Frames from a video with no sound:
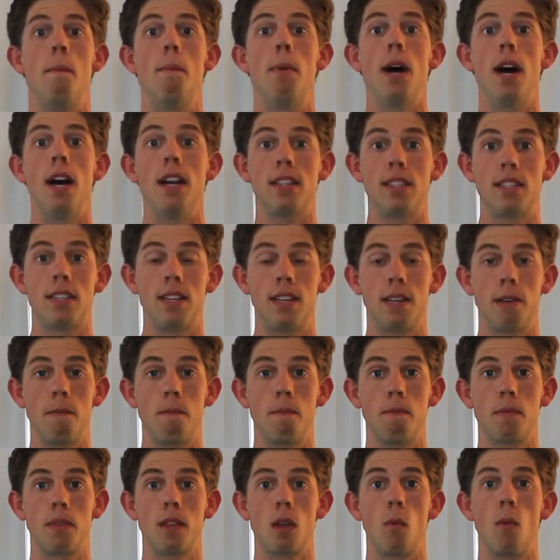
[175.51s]
But
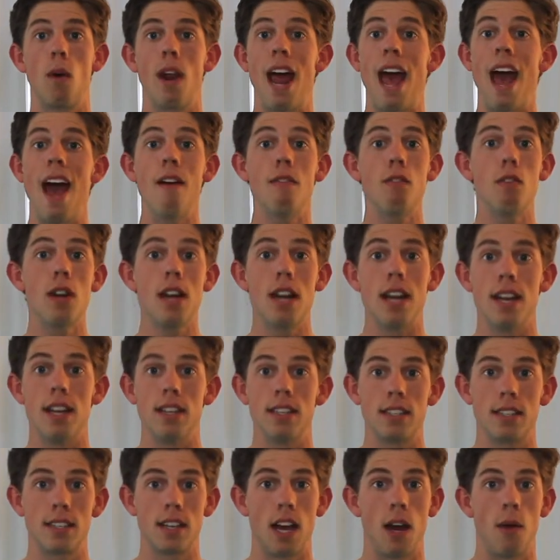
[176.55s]
whatever it
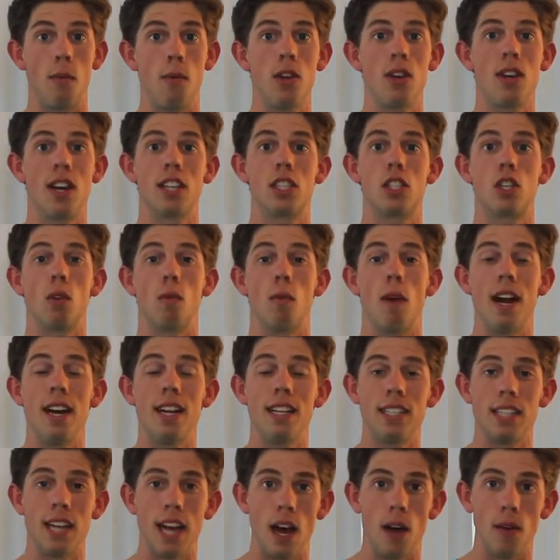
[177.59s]
is, I want you guys to
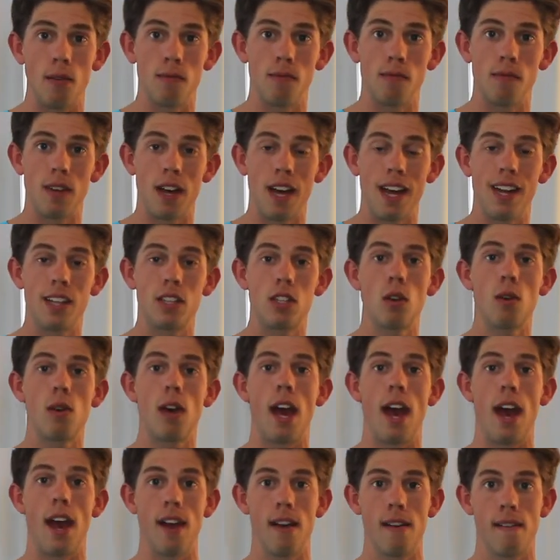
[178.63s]
write it down, and it's
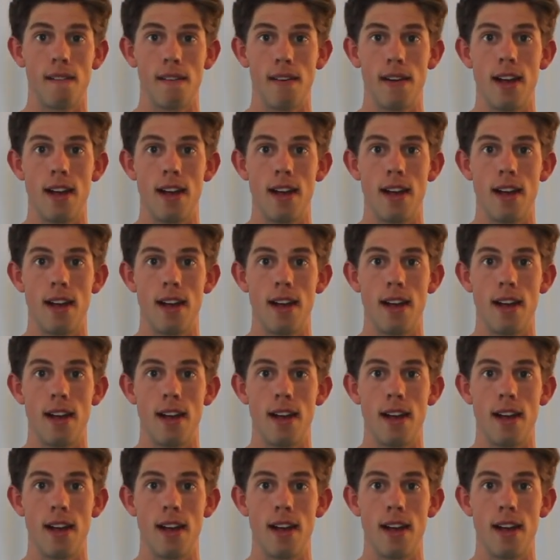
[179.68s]
okay.